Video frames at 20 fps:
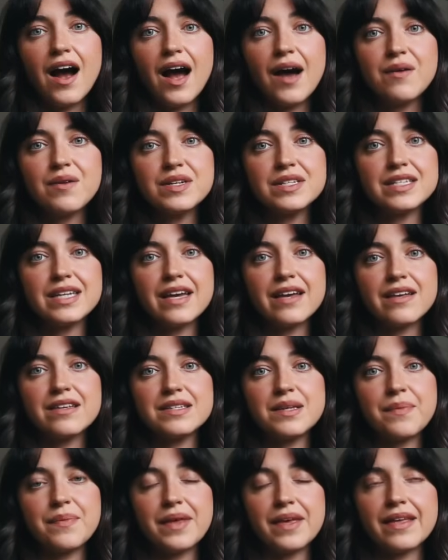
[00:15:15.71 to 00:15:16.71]
I would say
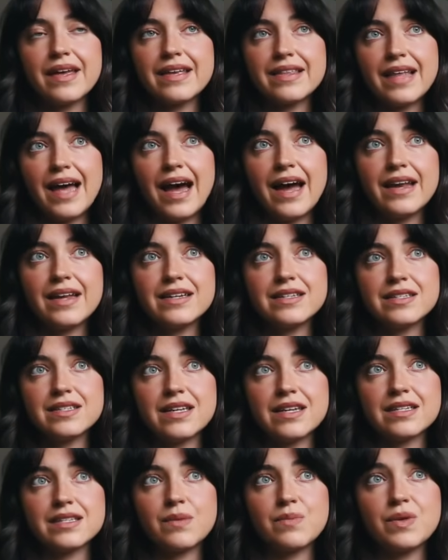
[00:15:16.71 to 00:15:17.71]
something like that is
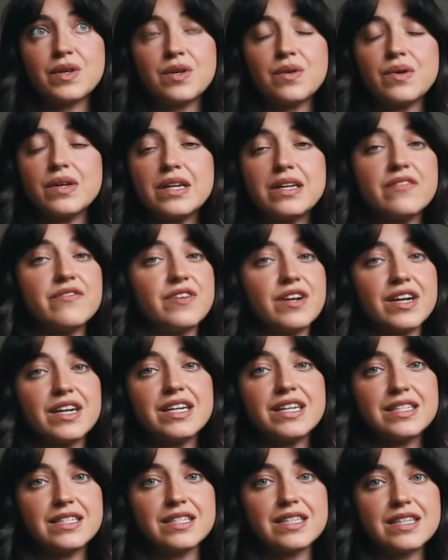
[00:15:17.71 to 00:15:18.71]
like something you can very
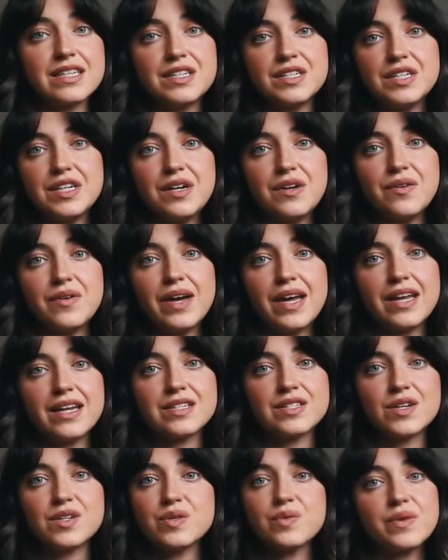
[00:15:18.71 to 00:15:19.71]
easily do, and
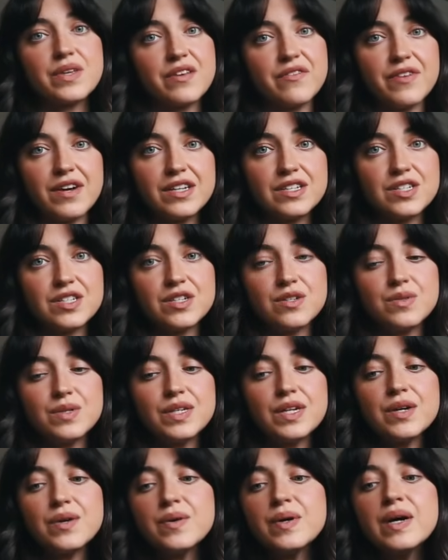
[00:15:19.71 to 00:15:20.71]
it's also really fun to do
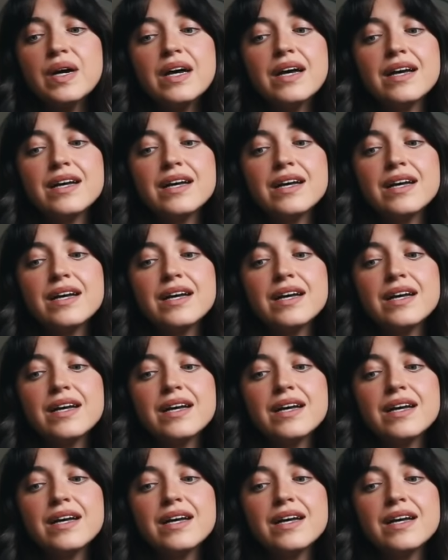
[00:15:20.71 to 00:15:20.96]
too.